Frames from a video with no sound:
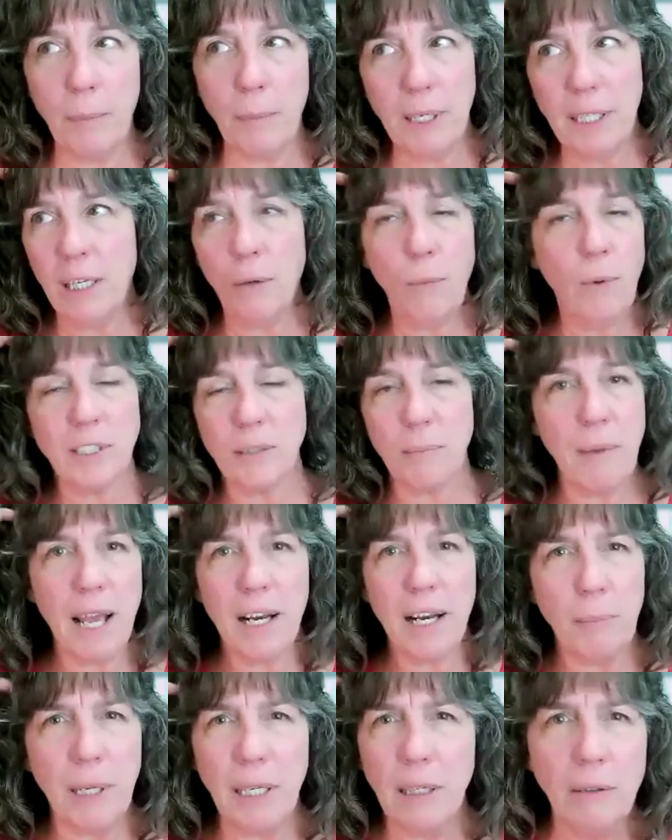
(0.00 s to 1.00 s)
I mean, he wasn't
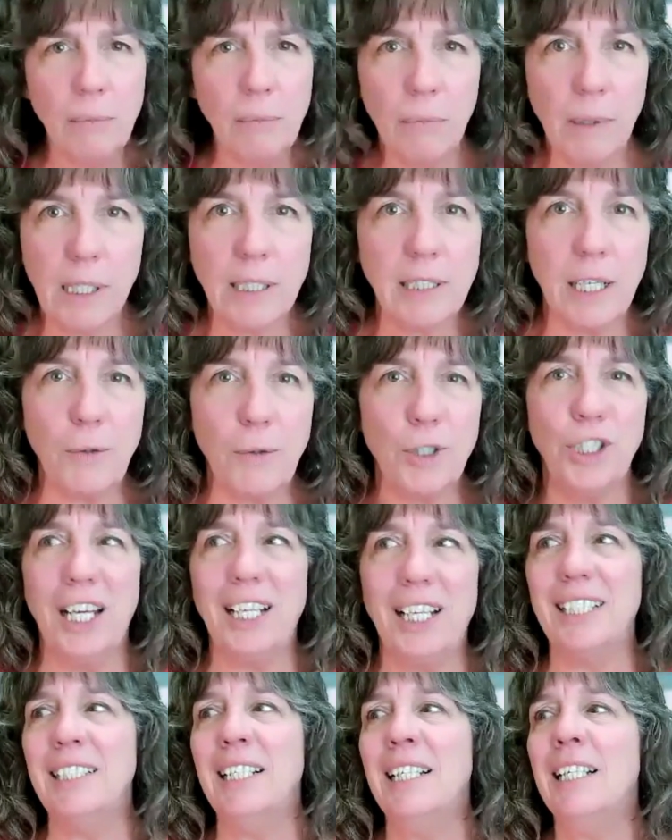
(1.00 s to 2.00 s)
mad at me because I was
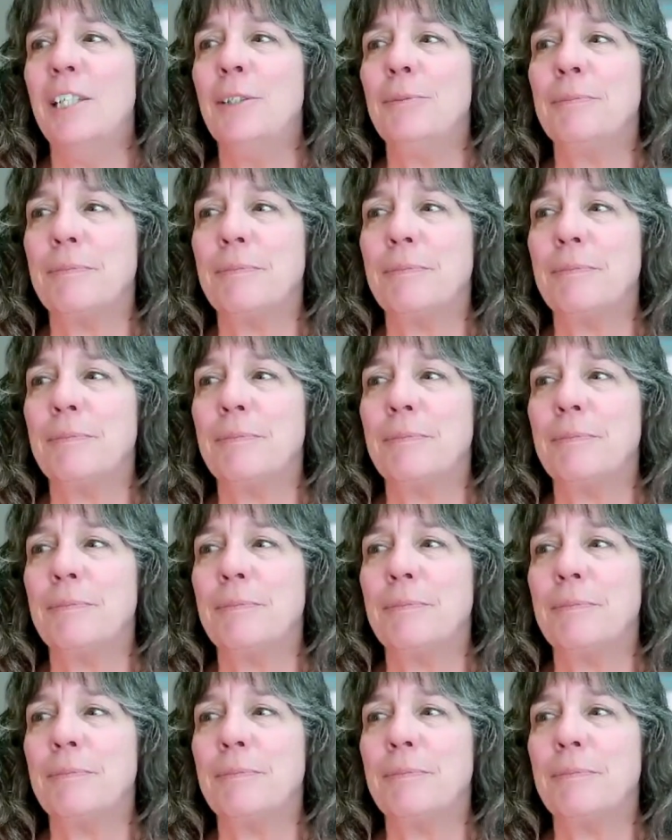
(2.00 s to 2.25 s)
yelling.